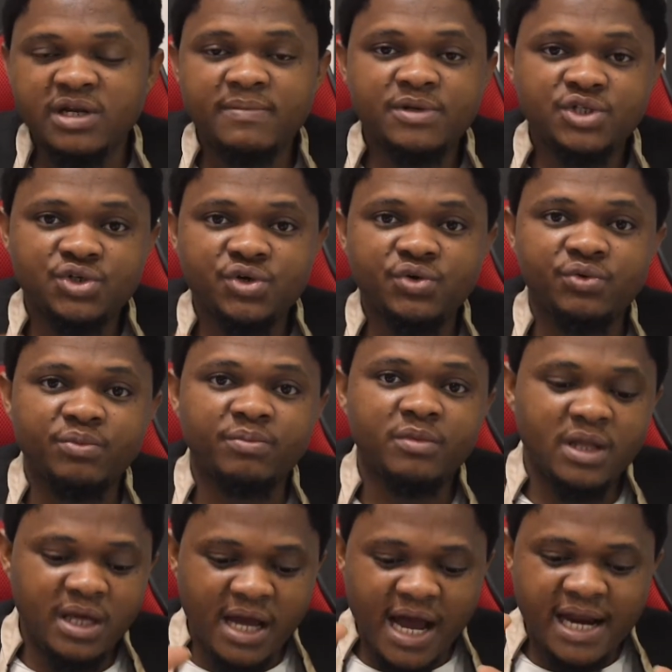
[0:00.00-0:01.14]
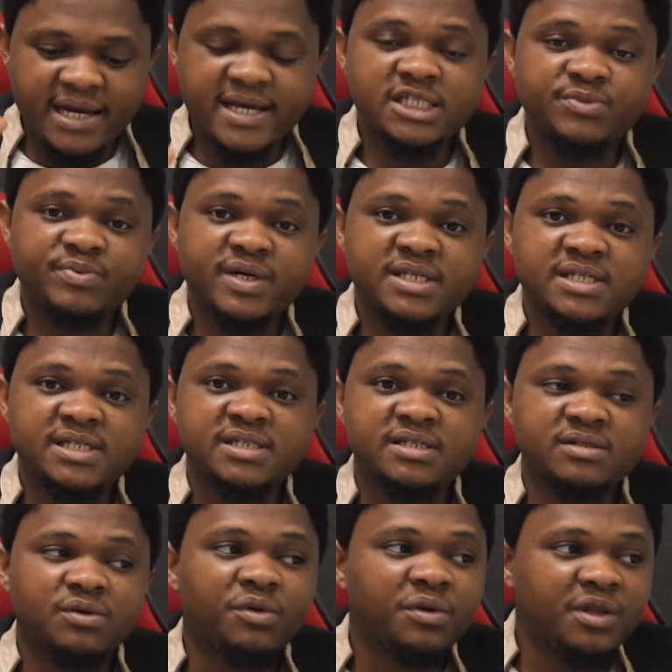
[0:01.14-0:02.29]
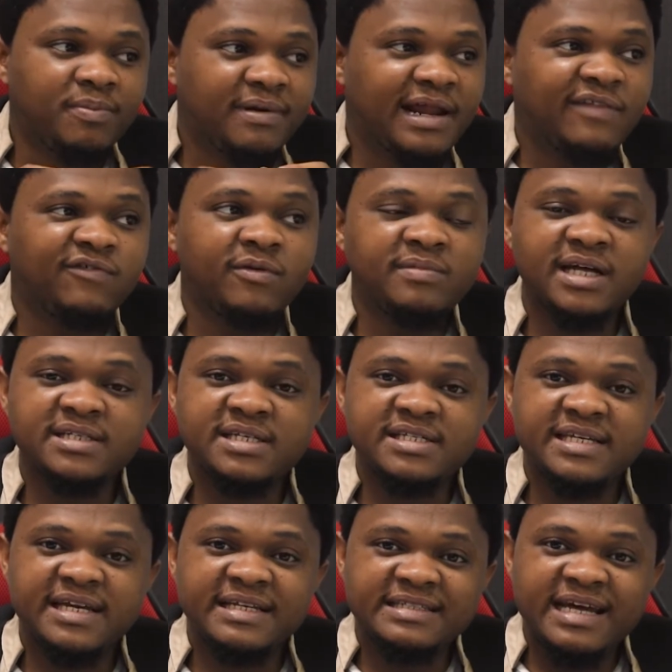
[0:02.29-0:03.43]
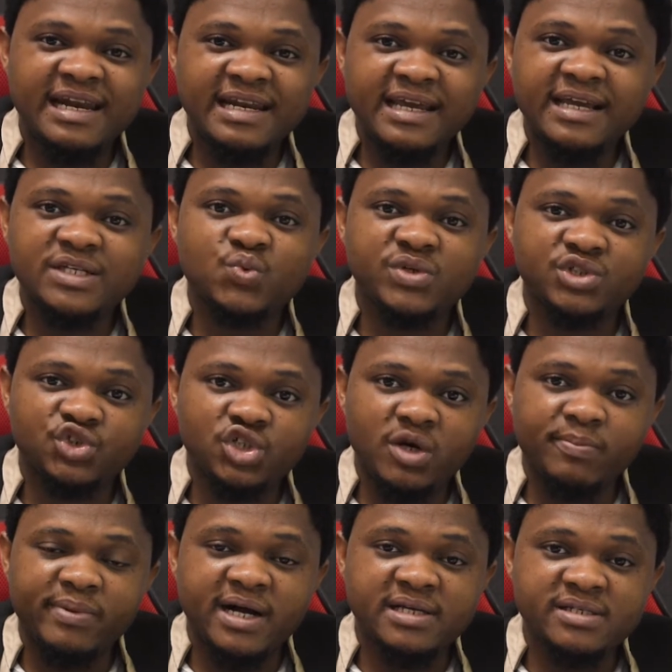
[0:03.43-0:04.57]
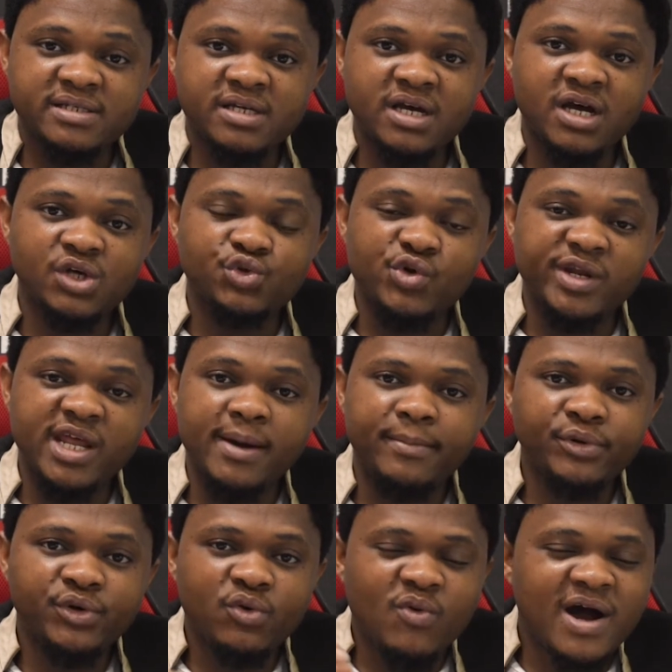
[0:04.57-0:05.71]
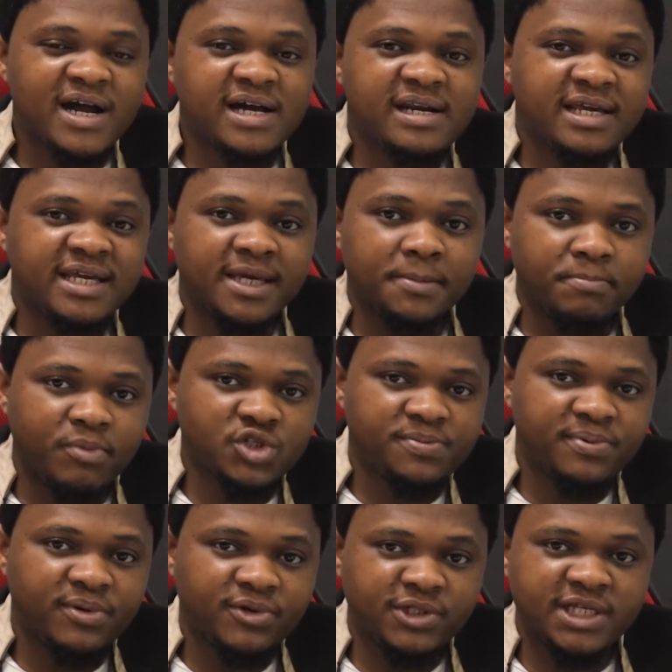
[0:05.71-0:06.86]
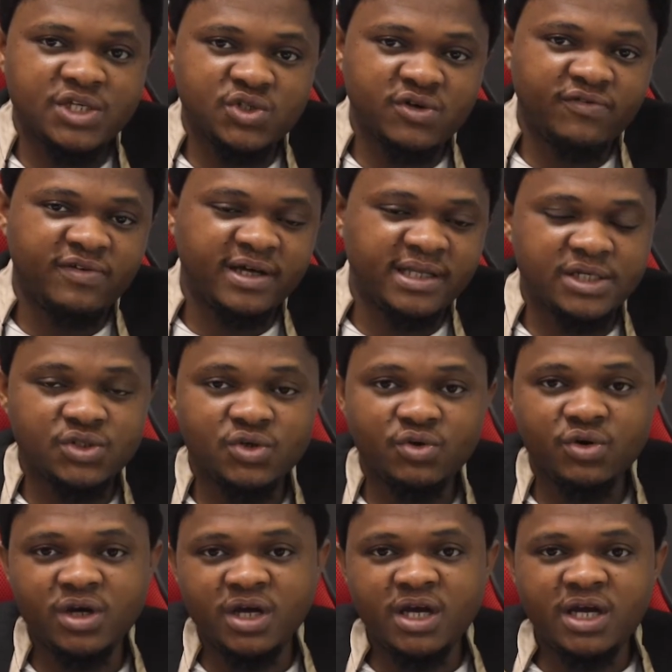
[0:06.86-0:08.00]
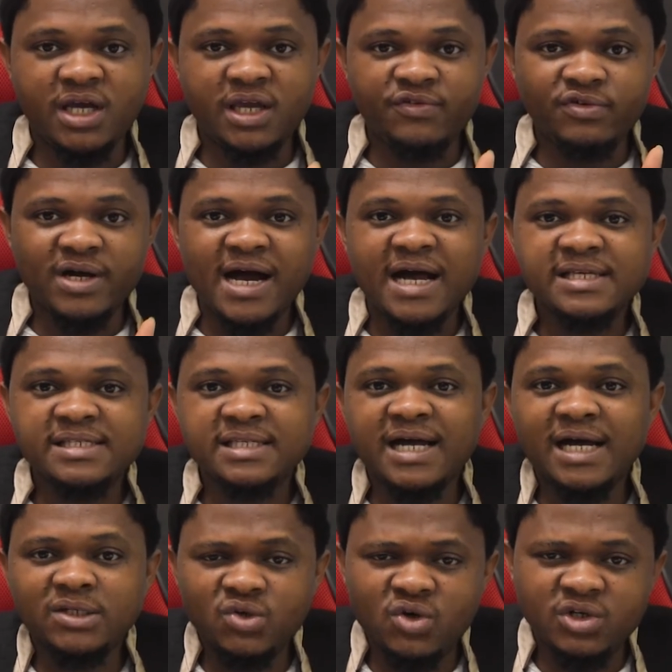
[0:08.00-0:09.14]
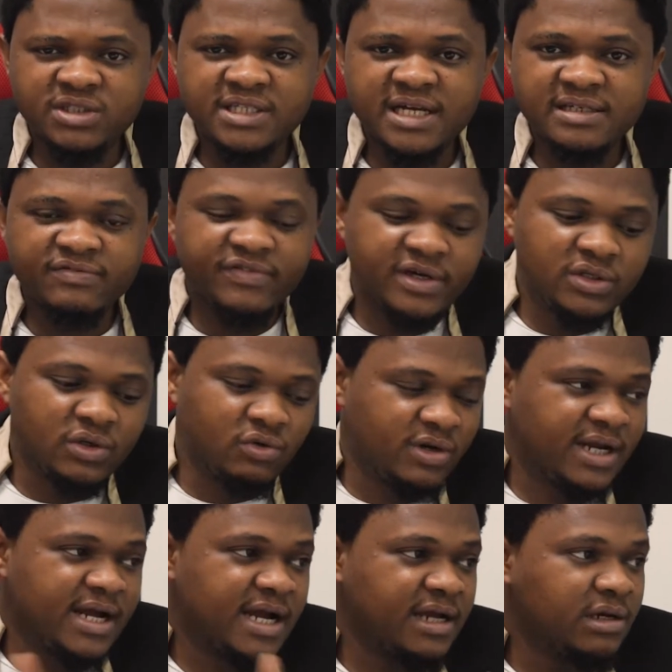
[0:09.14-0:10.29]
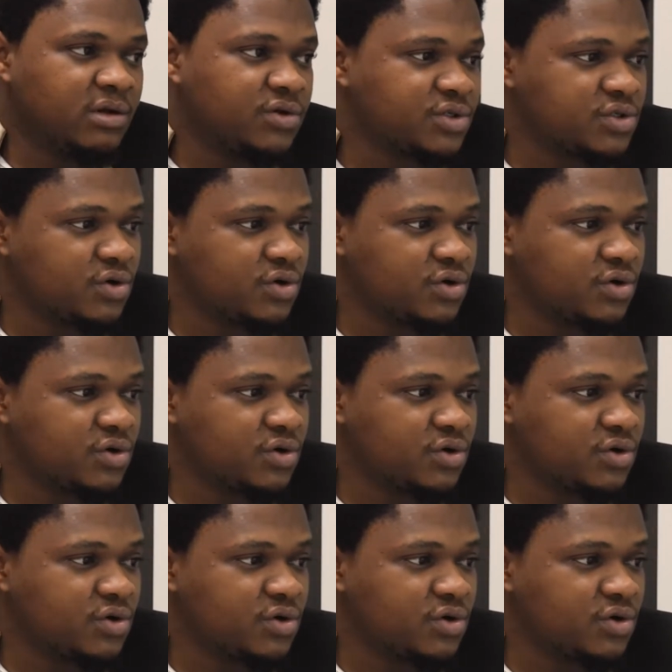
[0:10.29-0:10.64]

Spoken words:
Let me show you. AliExpress is the platform that is interlinked with dropazz to enable you one-click import product and stuff like that. So if you're asking, how do you contact the vendor? Look at how it looks.